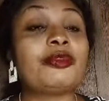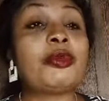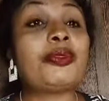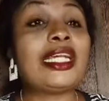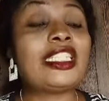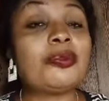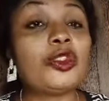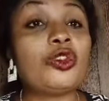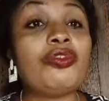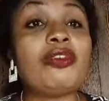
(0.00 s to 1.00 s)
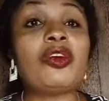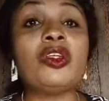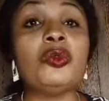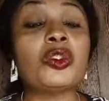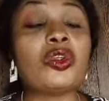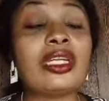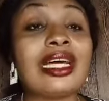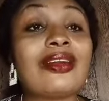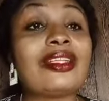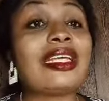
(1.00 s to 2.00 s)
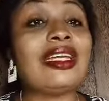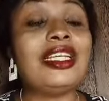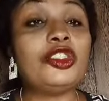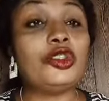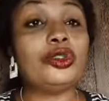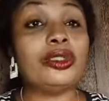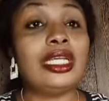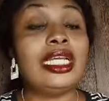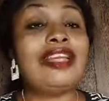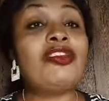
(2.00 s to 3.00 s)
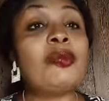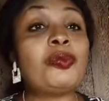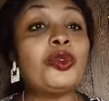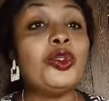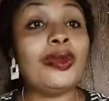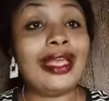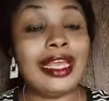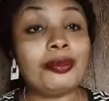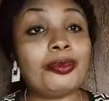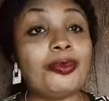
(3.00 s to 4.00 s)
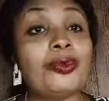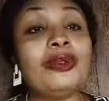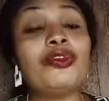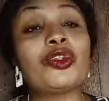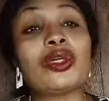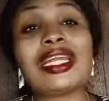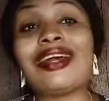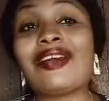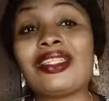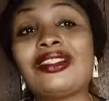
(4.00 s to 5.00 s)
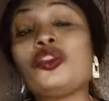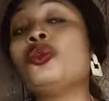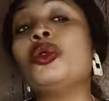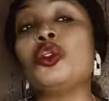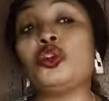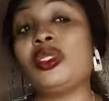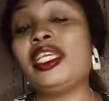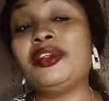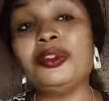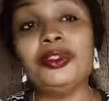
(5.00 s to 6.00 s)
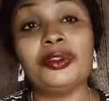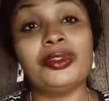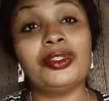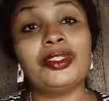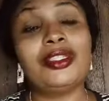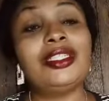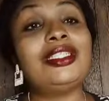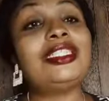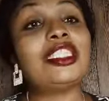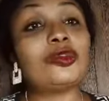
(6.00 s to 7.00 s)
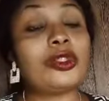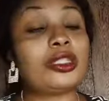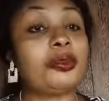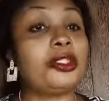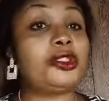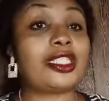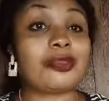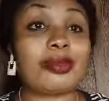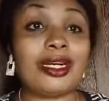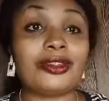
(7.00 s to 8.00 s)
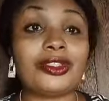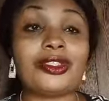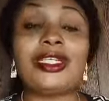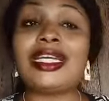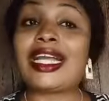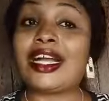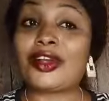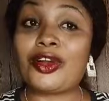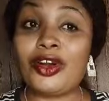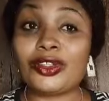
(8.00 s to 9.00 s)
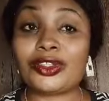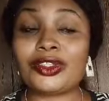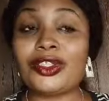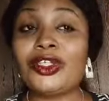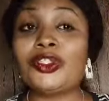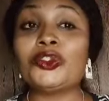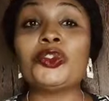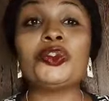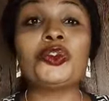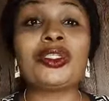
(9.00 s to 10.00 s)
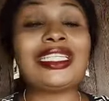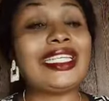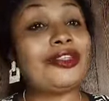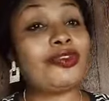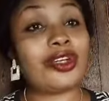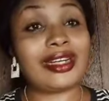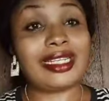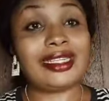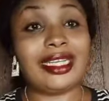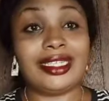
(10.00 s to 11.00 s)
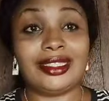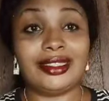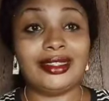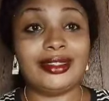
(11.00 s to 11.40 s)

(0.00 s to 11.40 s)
People that are supposed to favor you will turn around and hate you. Even people you help will even turn around tomorrow to kill you. This is what spiritual spouse can cause. So do not take it for granted.